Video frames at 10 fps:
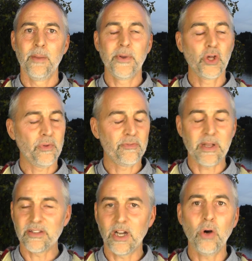Because we
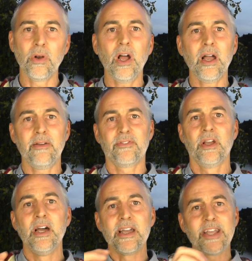spend our whole life
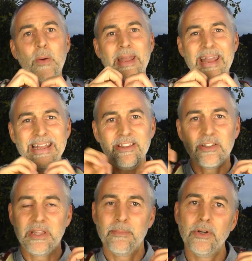going
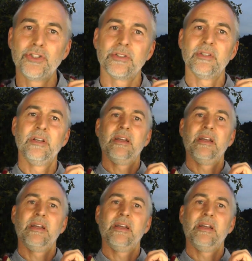into the emotion